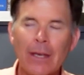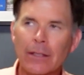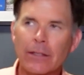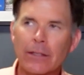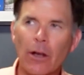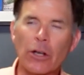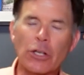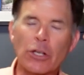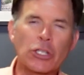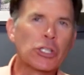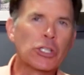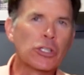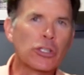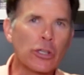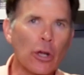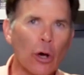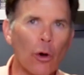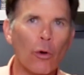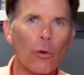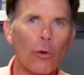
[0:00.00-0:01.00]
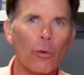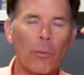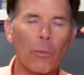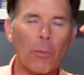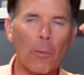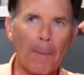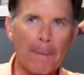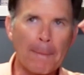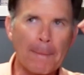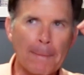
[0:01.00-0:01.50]
There's so
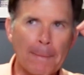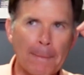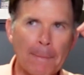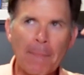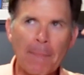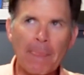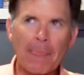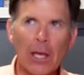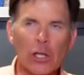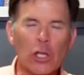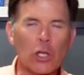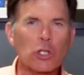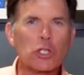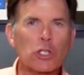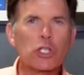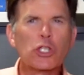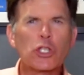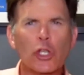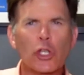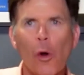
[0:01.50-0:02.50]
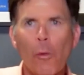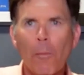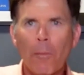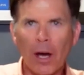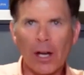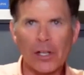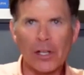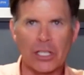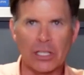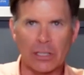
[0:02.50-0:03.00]

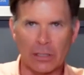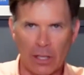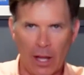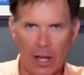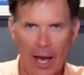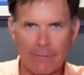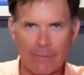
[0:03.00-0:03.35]
much in life.